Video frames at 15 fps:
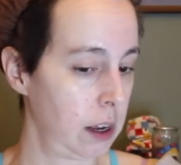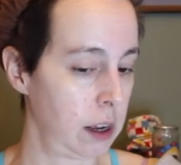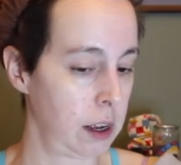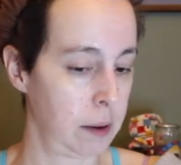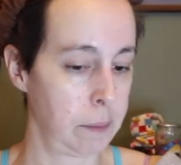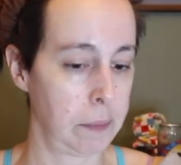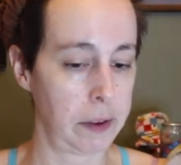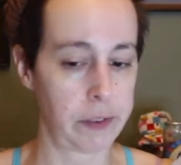
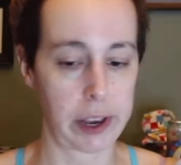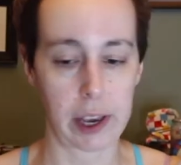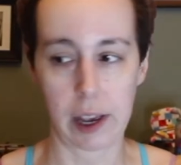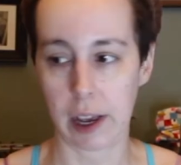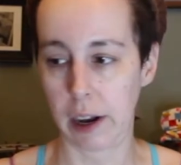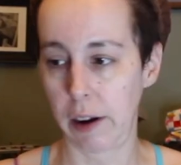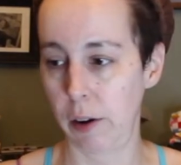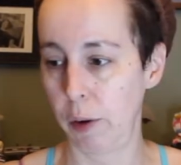If I can
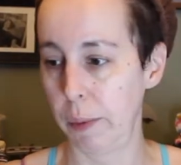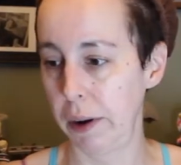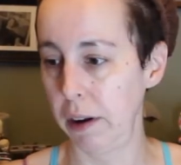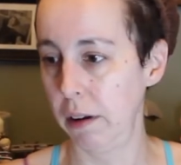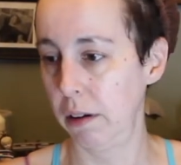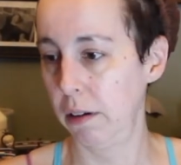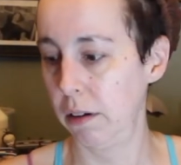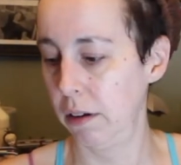get it
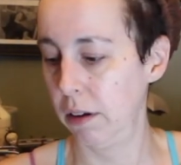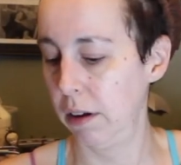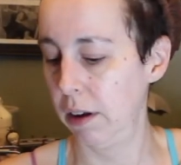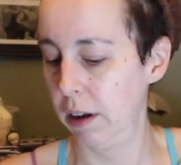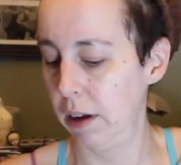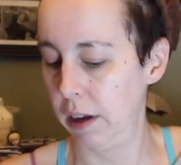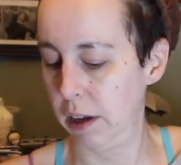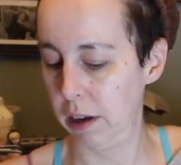open,
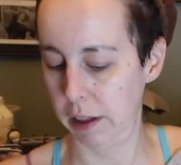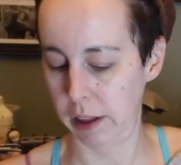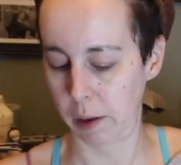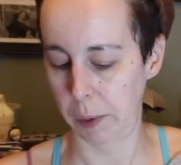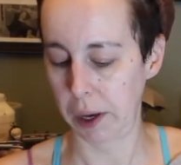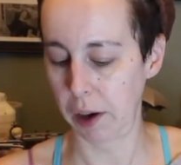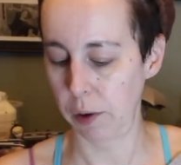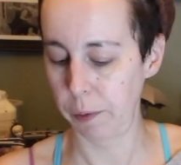
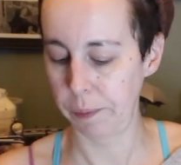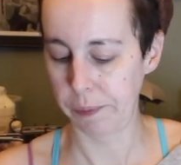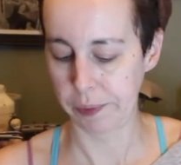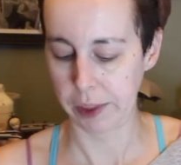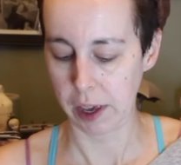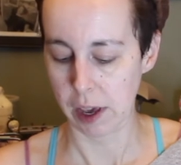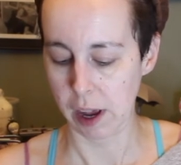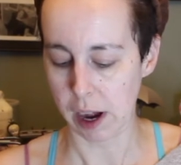there we go.
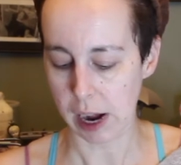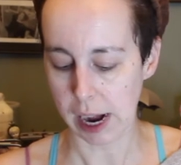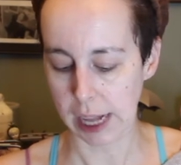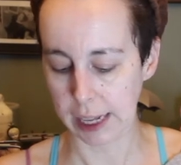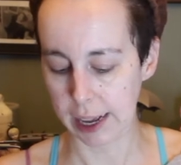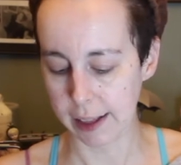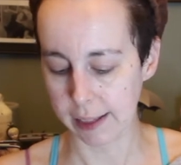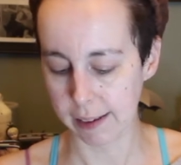
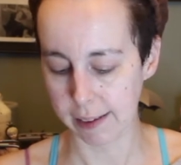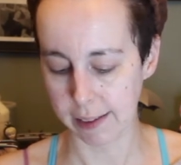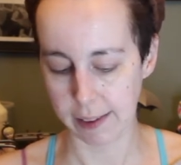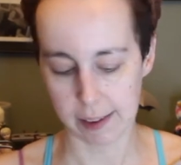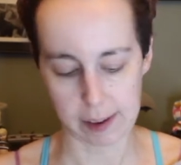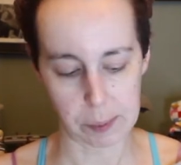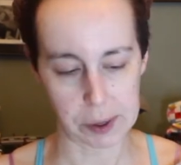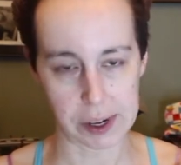I like this in
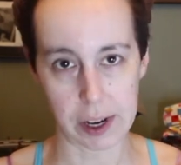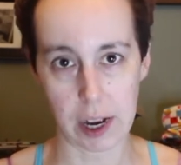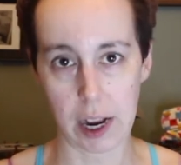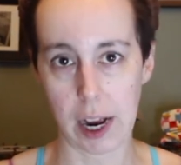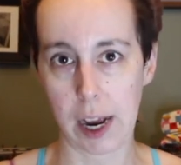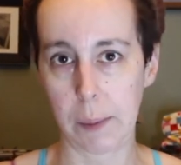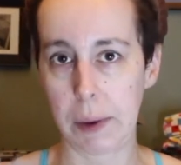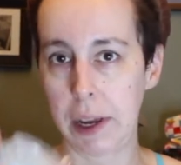the
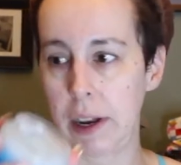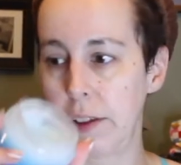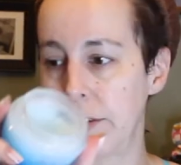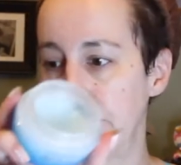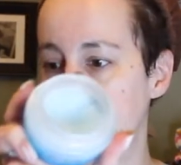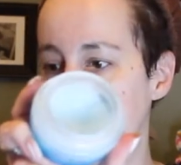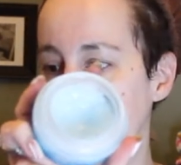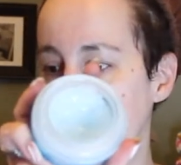summertime. It is
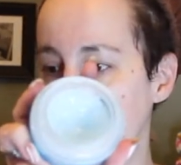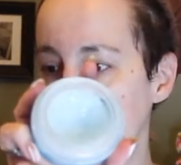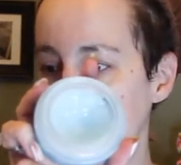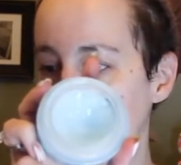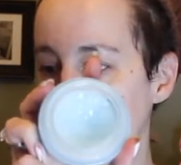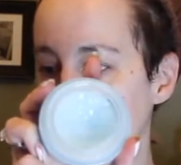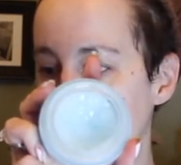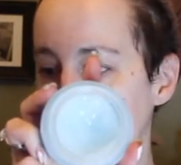a very
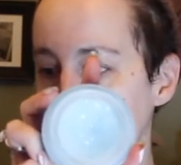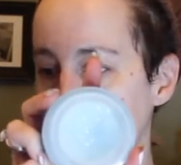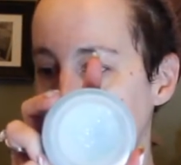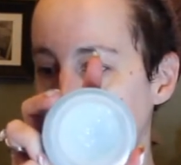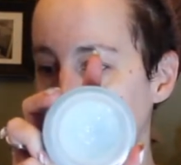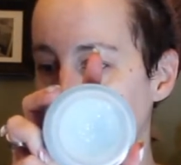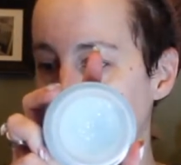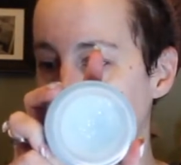light
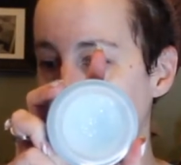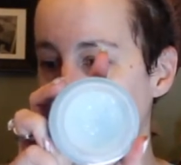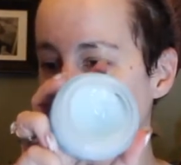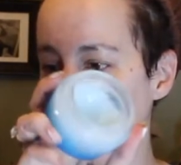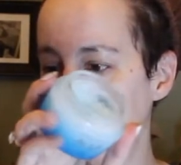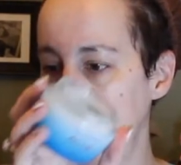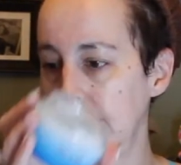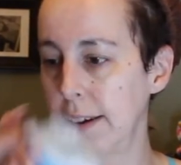
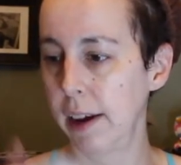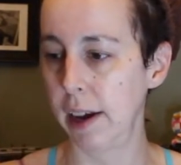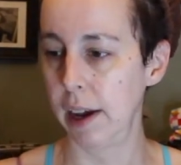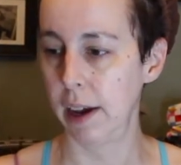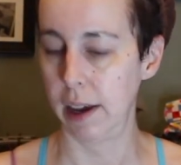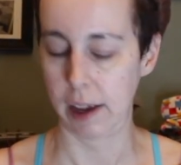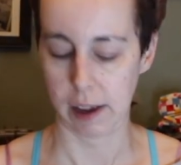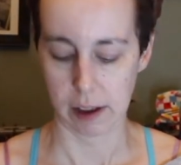product,
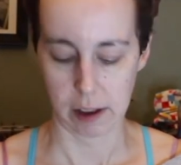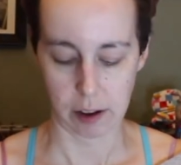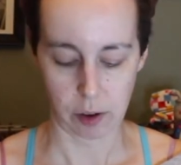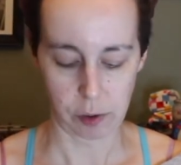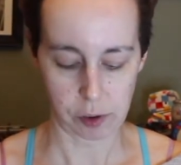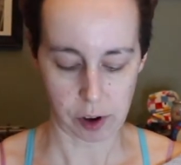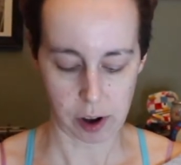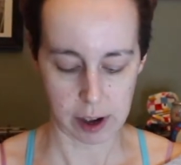
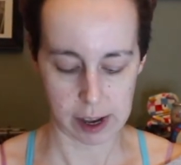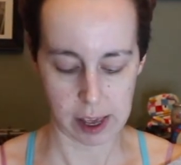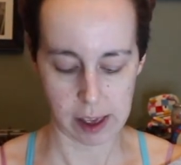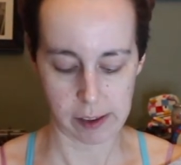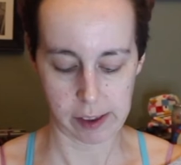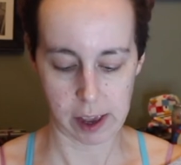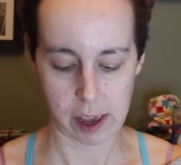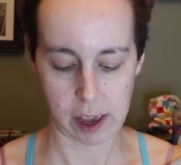goes on
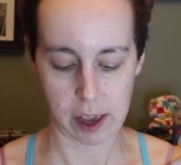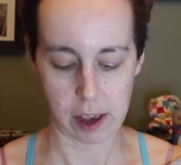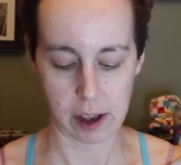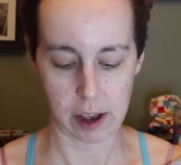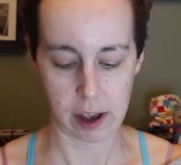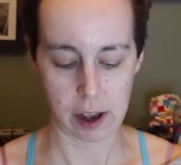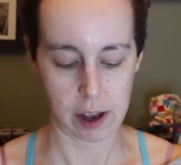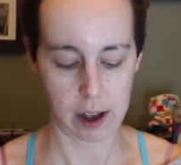easy.
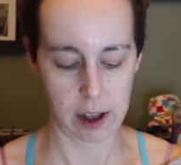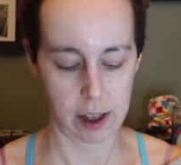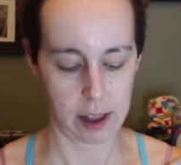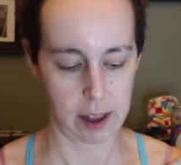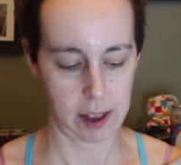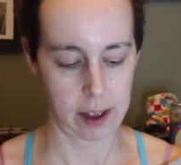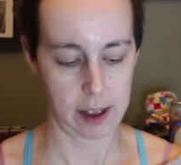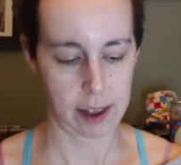And
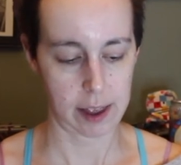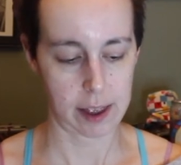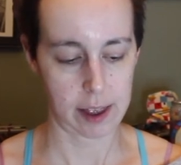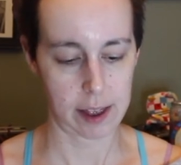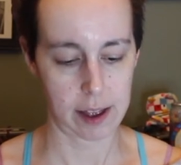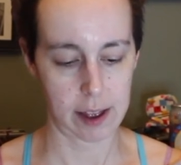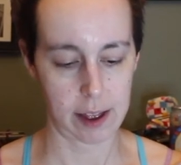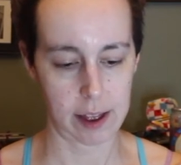
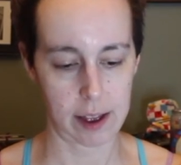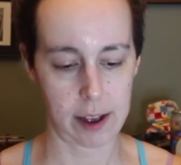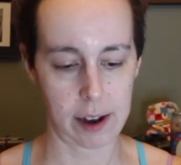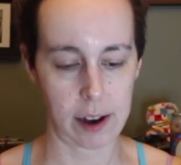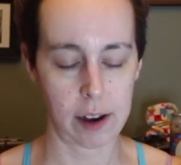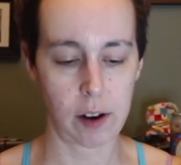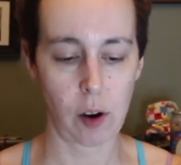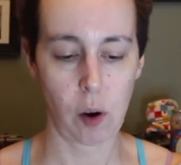
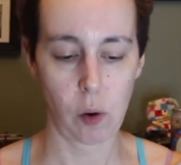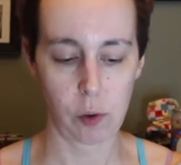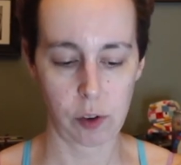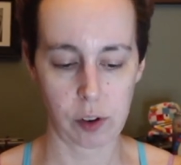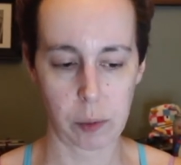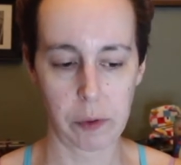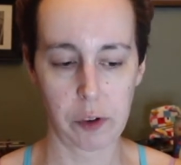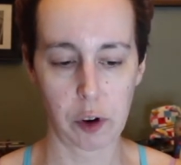I know
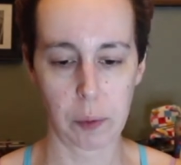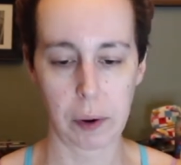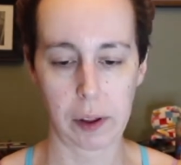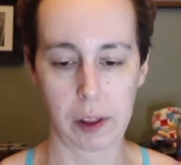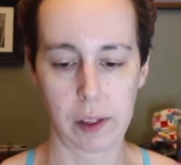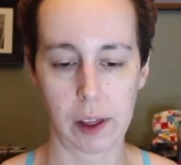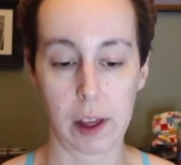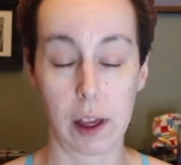some of you are
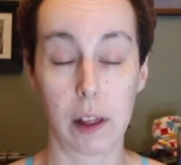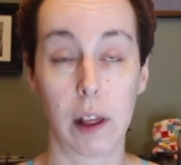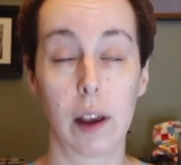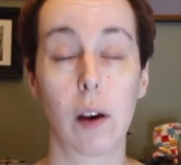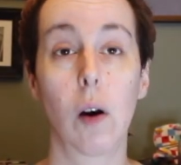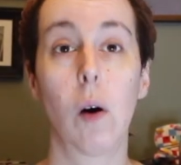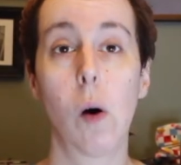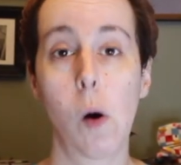probably thinking
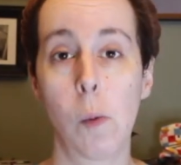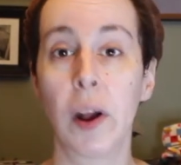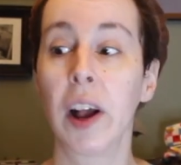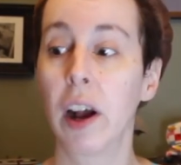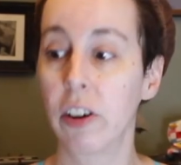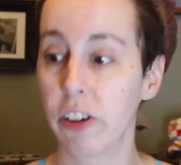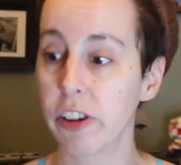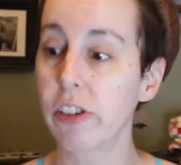like, oh my
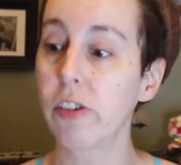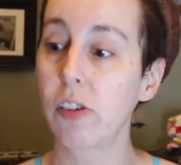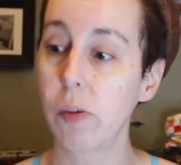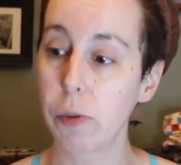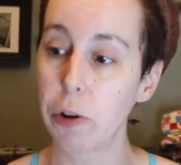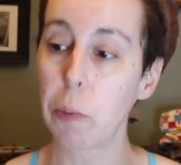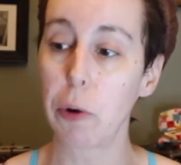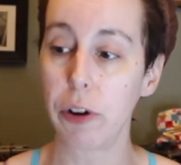gosh, that's
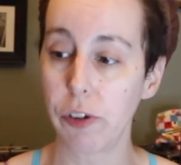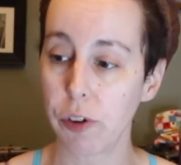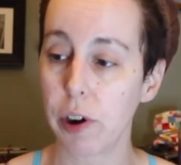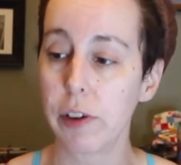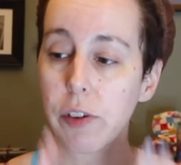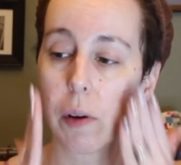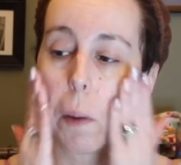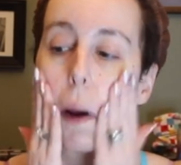so much
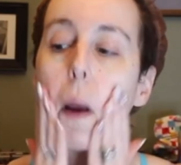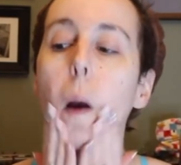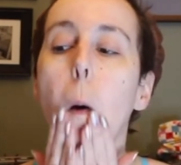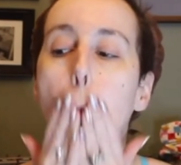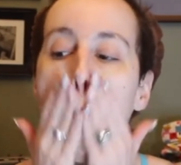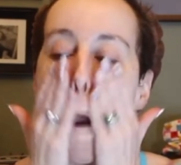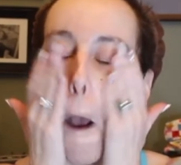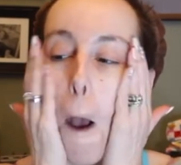moisturizer, right?
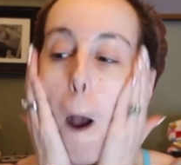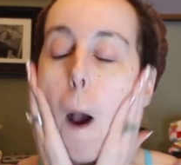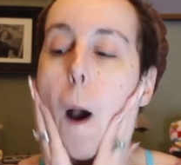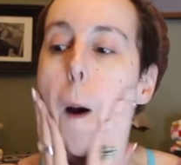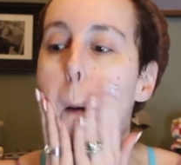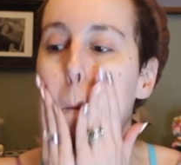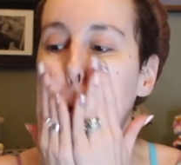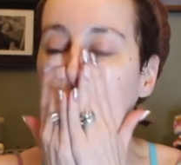
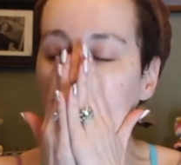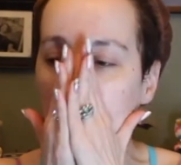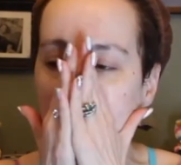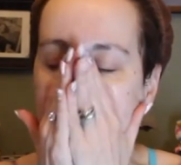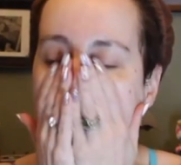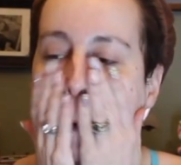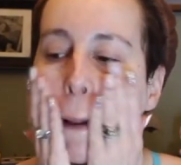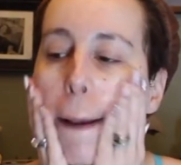But
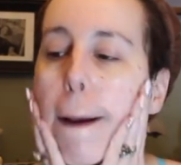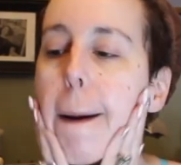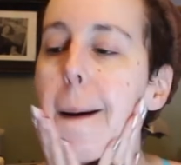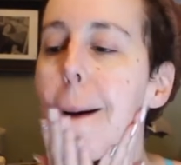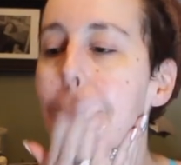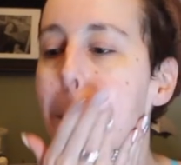really,